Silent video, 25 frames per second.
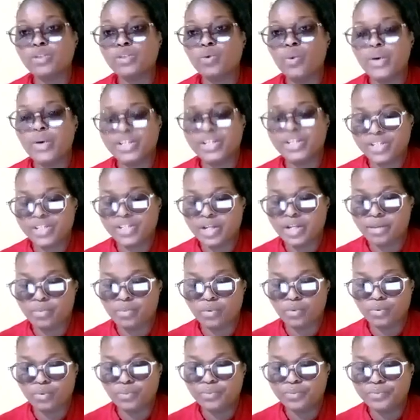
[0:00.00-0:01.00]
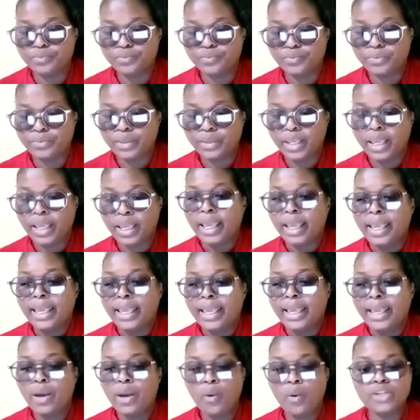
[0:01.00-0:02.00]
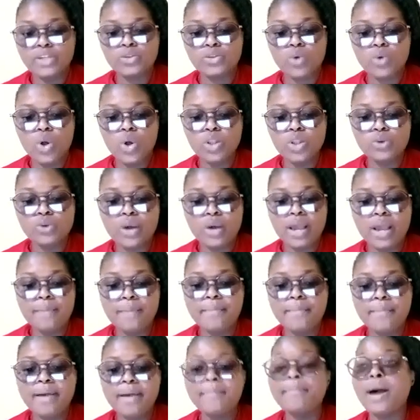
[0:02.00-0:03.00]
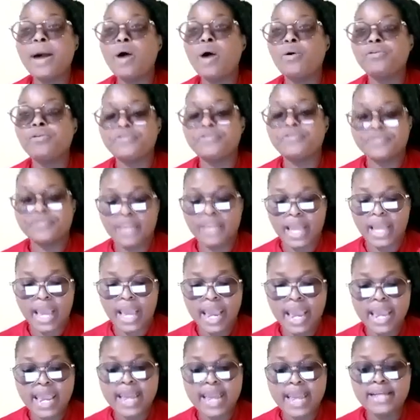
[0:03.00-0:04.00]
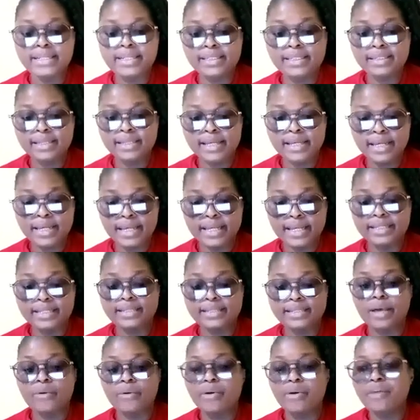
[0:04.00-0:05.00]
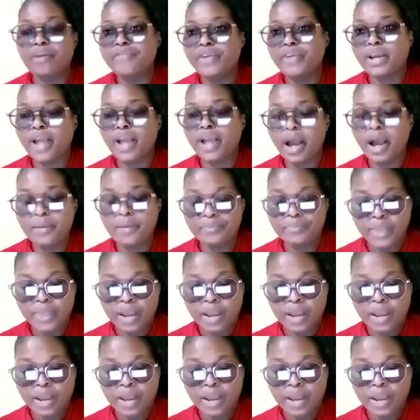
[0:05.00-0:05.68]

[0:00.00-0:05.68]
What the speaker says: questionable. He was also a member of the ANC in South Africa